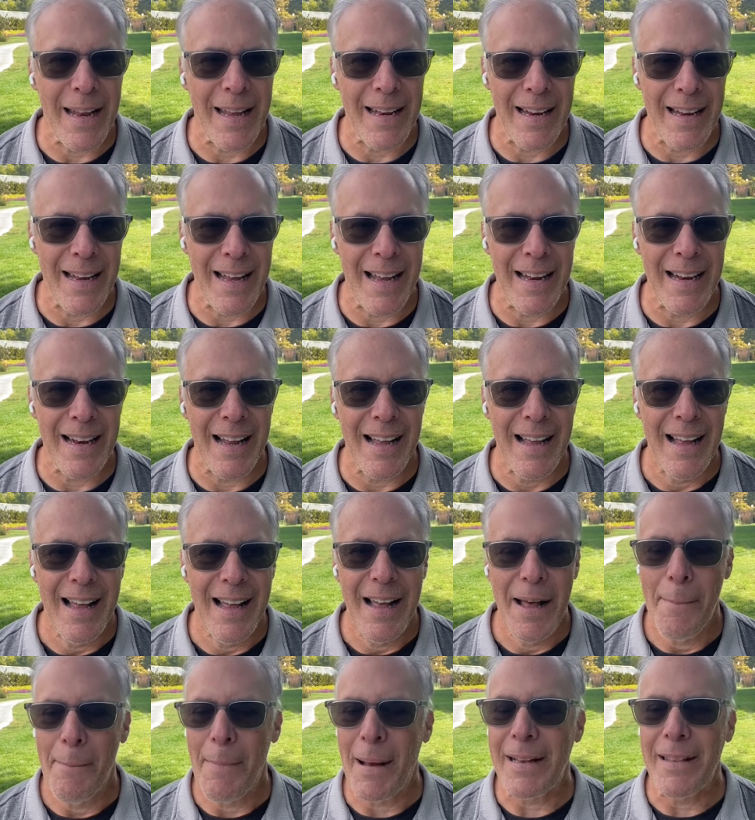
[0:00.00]
And and
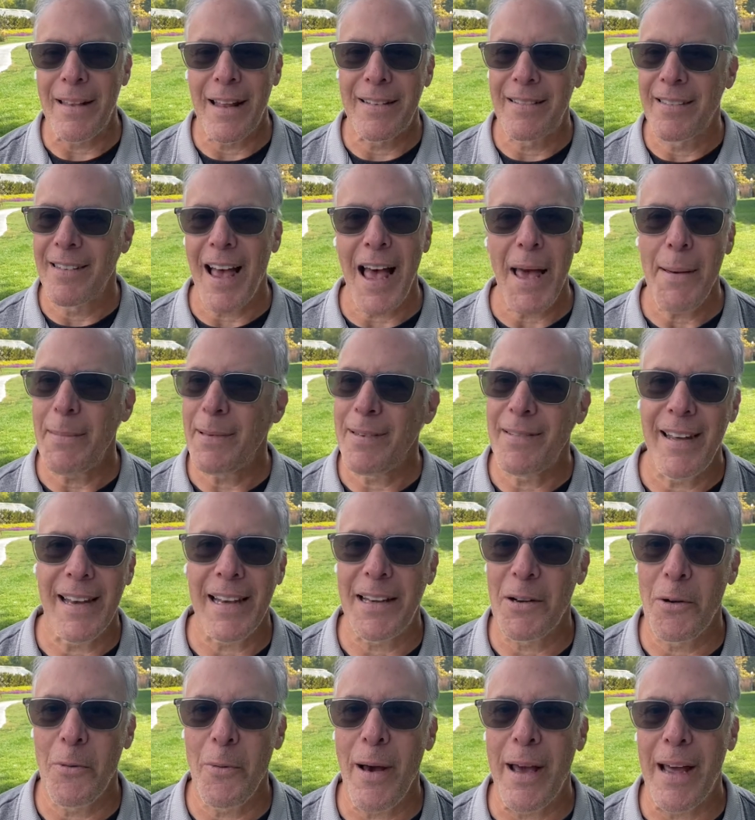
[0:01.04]
my, the time is
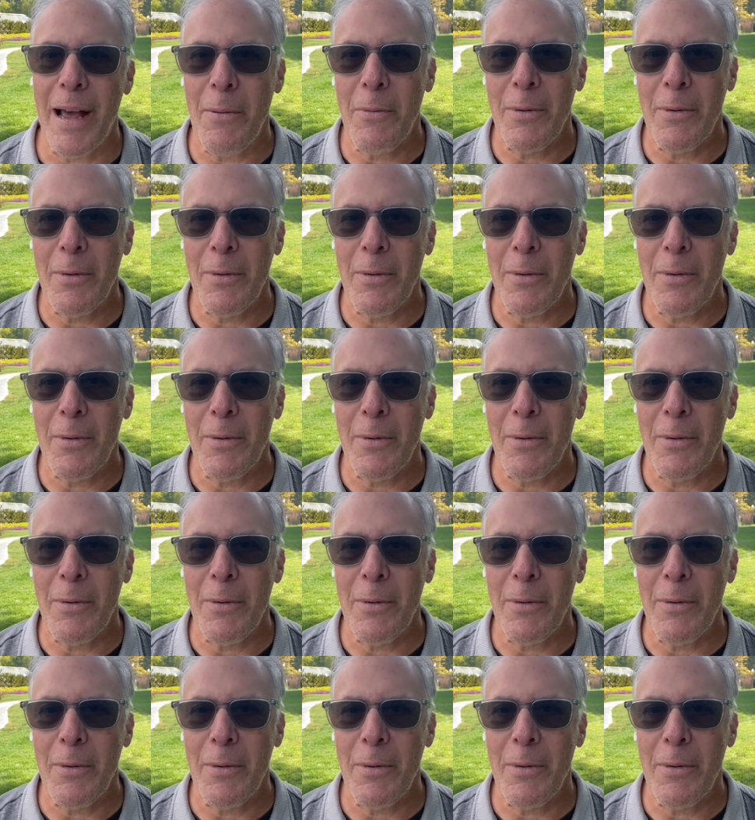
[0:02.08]
ticking away.